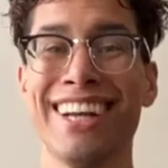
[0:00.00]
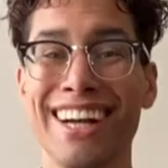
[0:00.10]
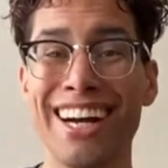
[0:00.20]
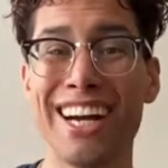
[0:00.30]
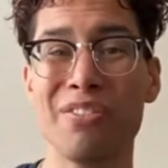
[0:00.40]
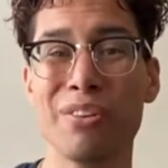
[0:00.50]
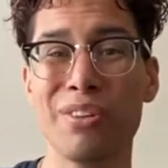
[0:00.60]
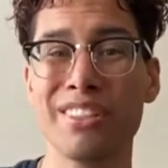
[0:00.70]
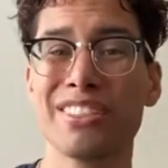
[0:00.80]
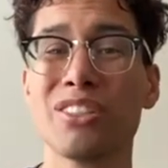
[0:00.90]
Hi
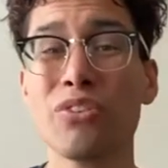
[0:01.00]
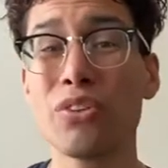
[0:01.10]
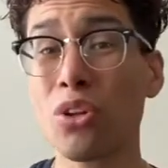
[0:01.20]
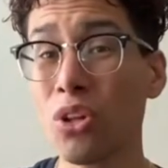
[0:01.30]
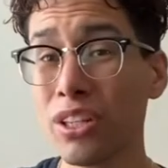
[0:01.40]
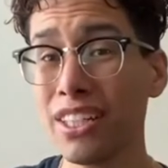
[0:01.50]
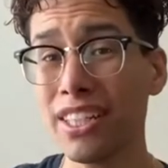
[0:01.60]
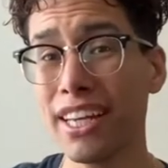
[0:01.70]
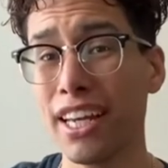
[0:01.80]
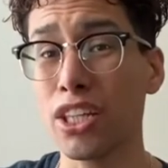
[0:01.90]
everyone, so if you're looking to
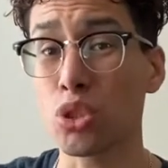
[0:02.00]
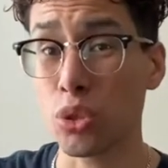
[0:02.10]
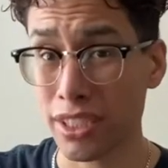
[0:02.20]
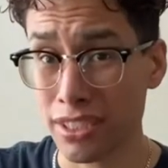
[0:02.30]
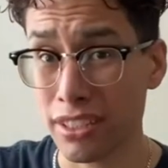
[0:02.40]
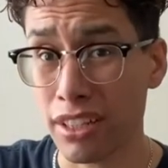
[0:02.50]
get a trusted